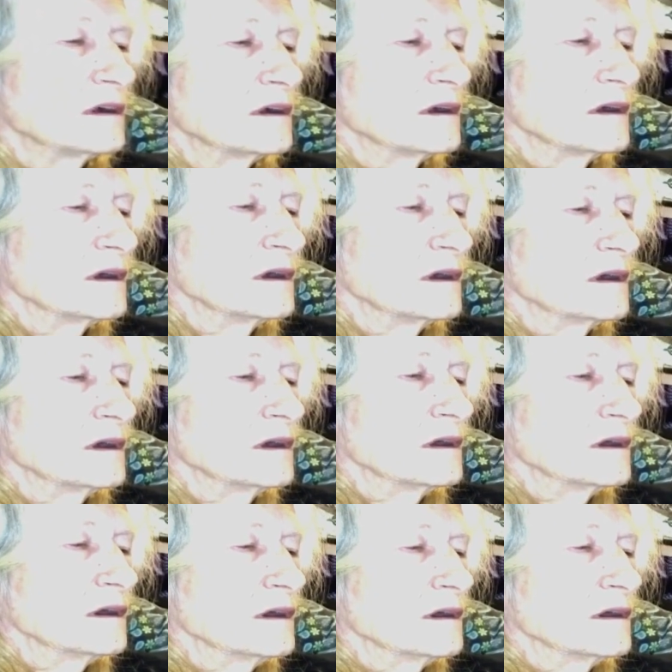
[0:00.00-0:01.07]

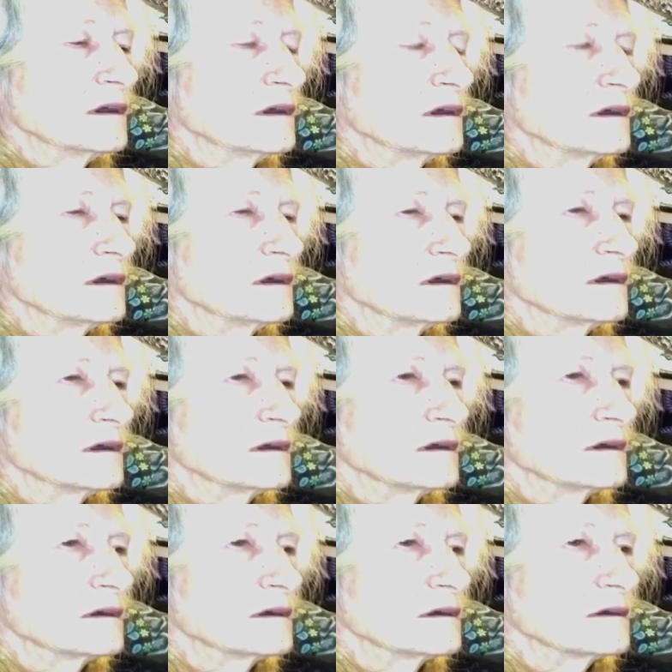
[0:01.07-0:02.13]

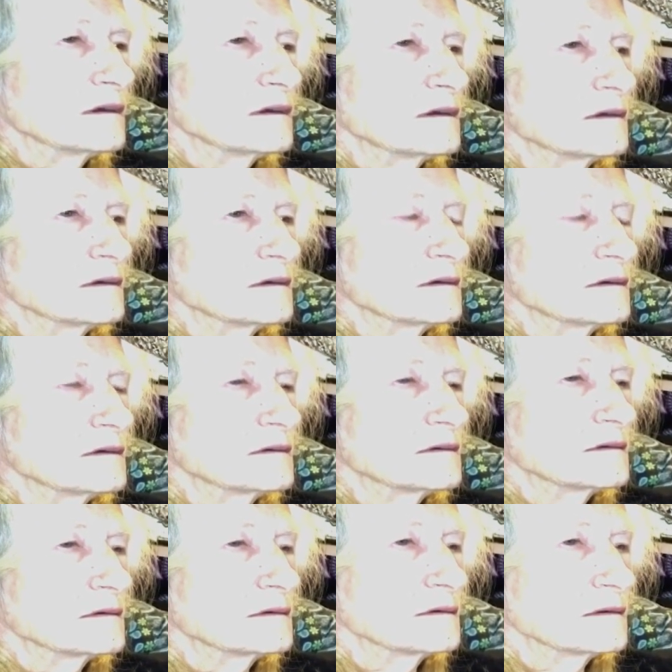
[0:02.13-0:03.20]

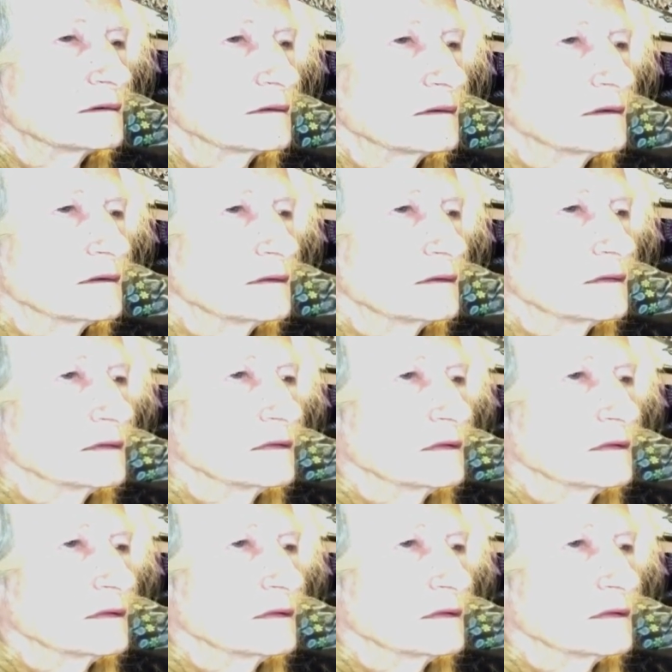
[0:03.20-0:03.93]
[no speech]